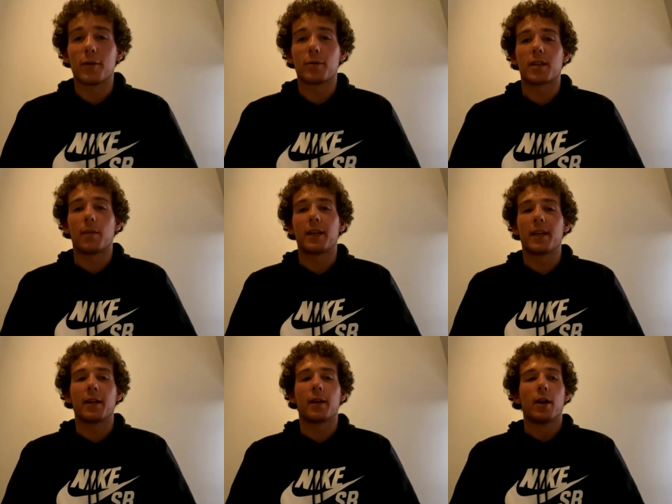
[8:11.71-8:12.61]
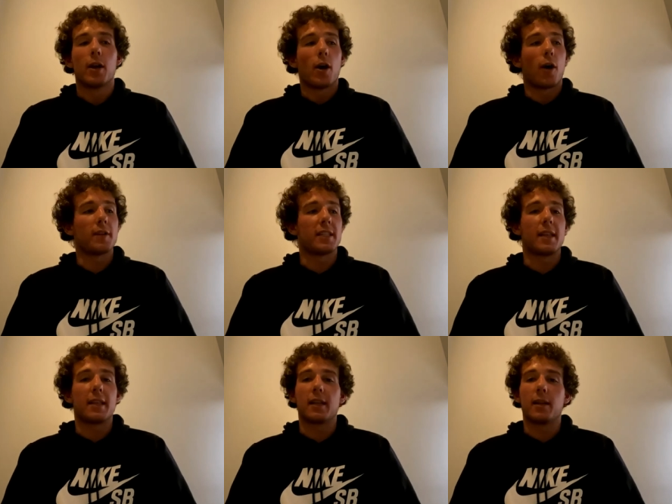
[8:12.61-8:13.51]
It was something,
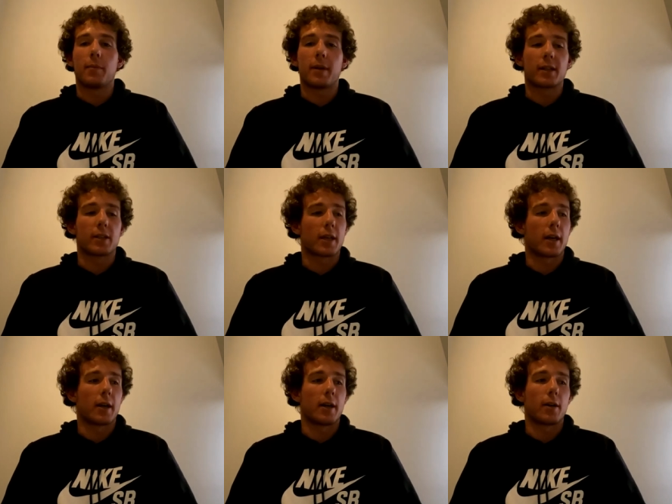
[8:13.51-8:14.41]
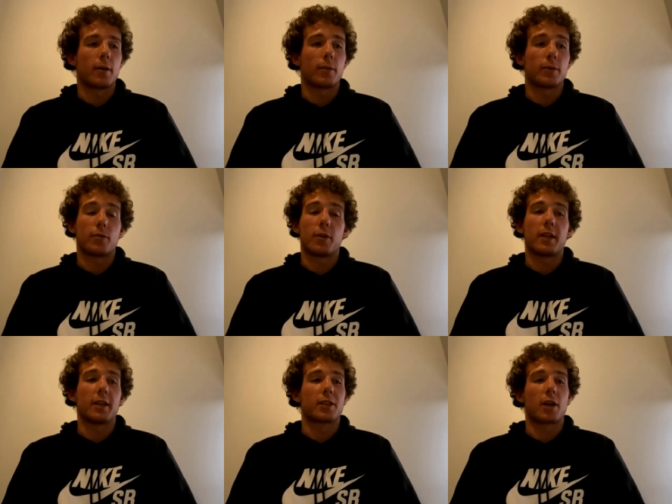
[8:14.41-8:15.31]
obviously, the Olympics uh, was
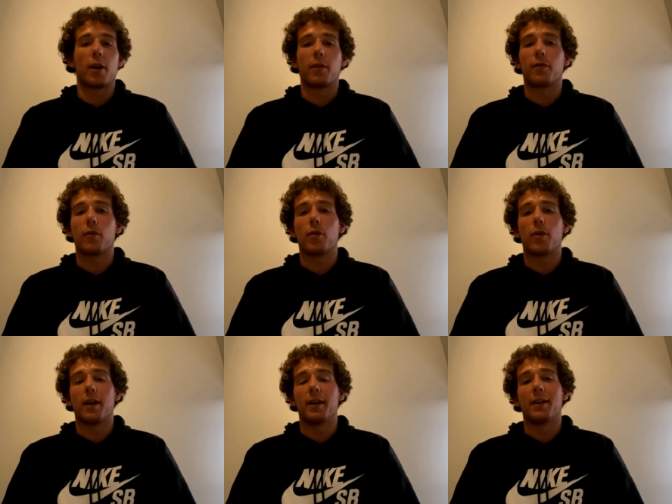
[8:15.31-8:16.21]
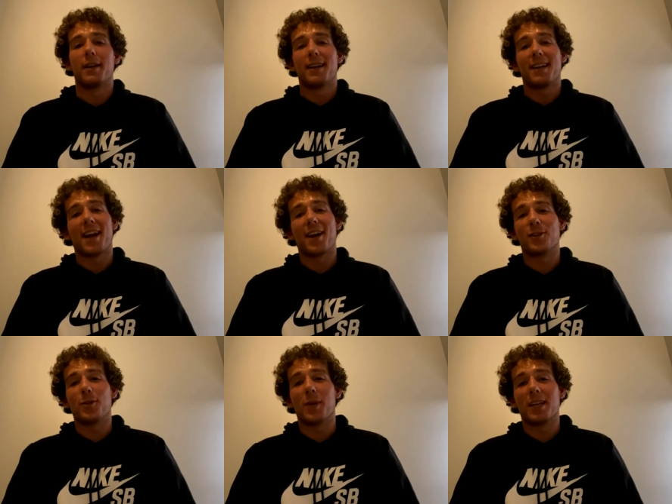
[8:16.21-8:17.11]
really excited for. And yeah,
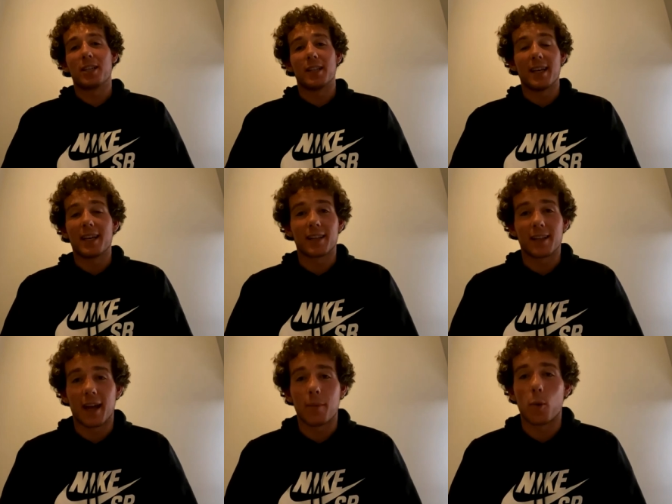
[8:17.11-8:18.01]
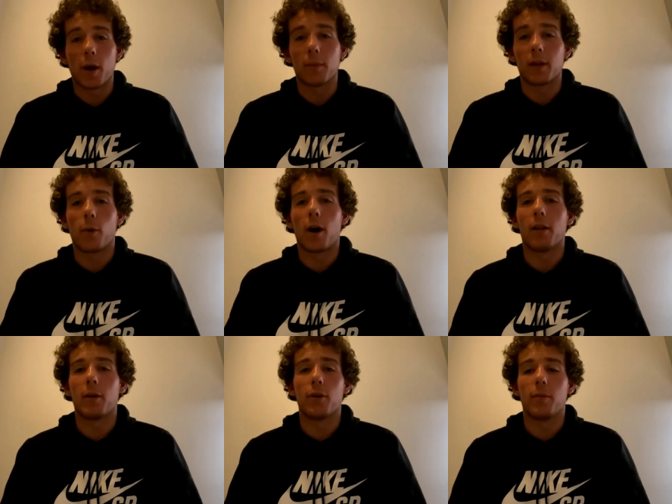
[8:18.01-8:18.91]
as you mentioned, the England game at Wembley,
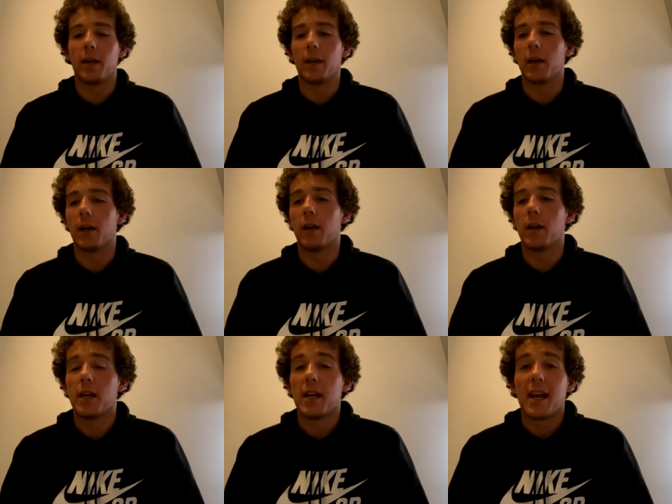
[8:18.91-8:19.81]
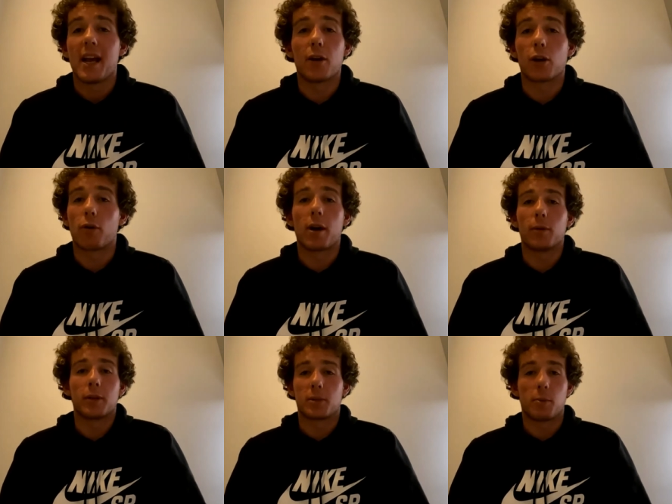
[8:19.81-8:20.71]
wow, that would have been a, uh, an
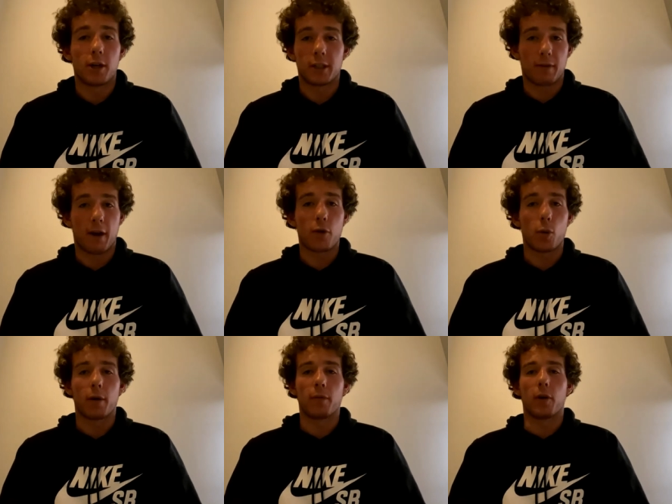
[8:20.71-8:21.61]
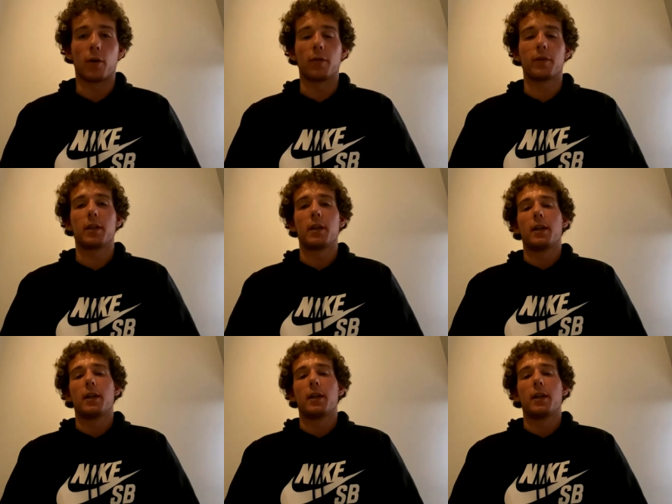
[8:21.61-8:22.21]
incredible experience for everyone involved.